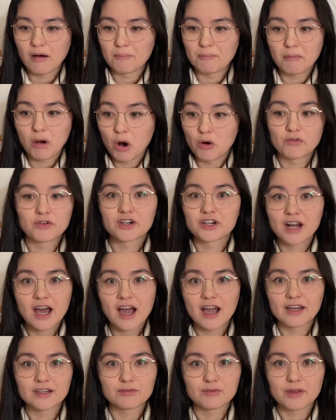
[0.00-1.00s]

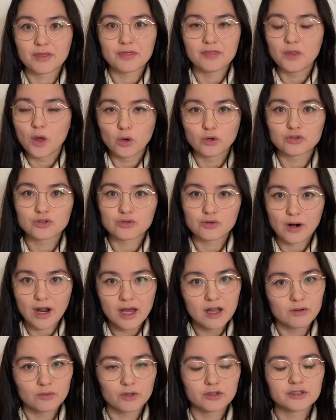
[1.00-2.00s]
overnight with no
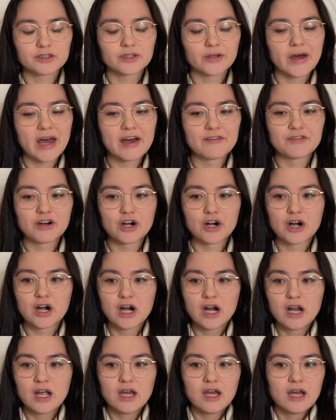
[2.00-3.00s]
trial whatsoever,
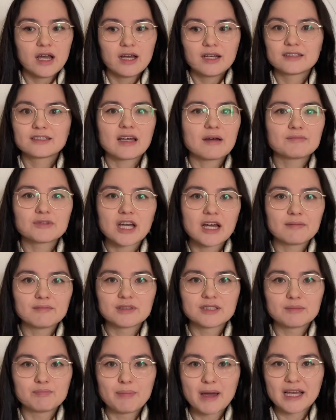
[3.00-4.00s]

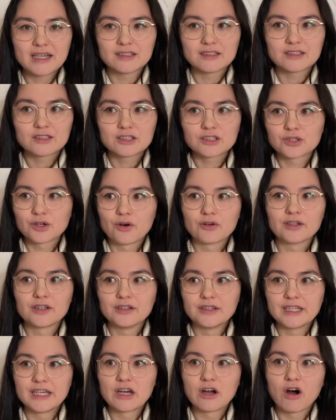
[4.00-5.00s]
sometimes based
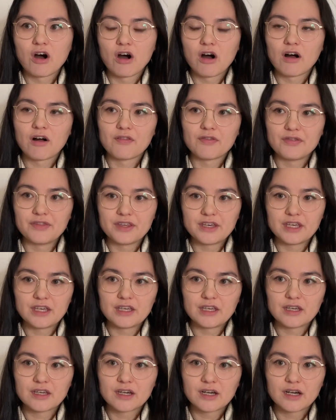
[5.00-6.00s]
solely on
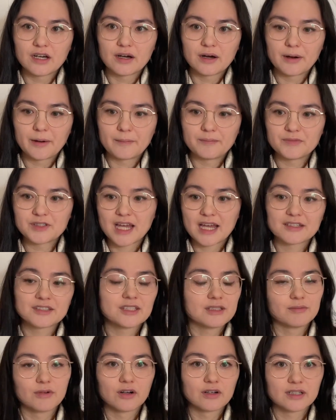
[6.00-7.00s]
the
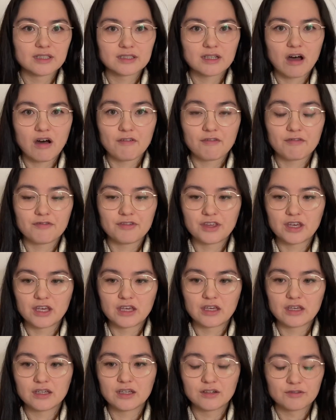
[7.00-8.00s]
testimonies of
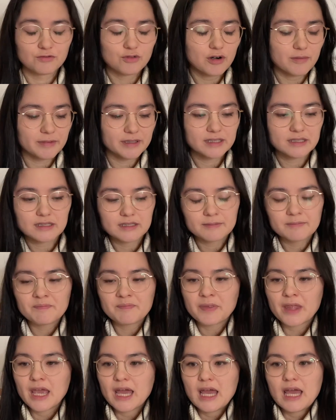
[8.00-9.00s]
the informants.
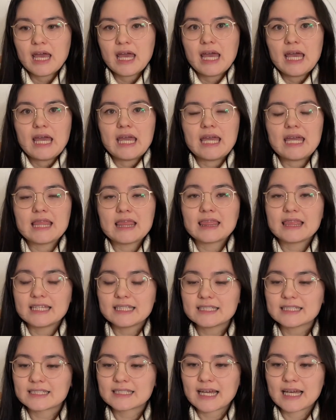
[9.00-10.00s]
In
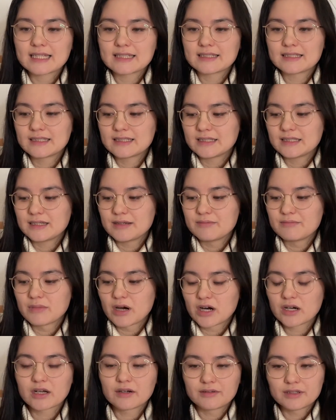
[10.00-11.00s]
this sense,
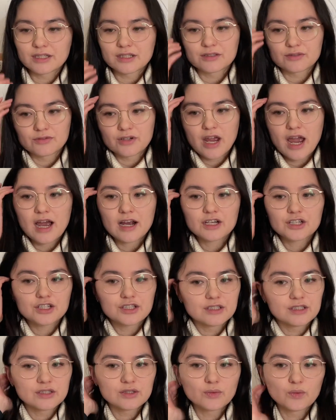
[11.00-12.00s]
Margarita's
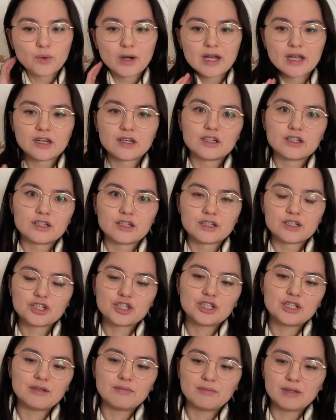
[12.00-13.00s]
reactions when
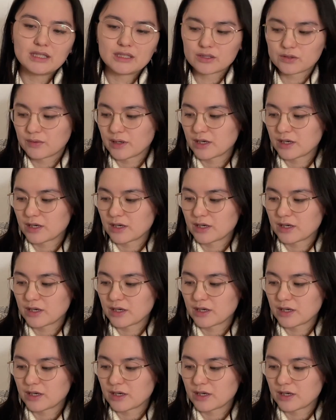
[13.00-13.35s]
she meets one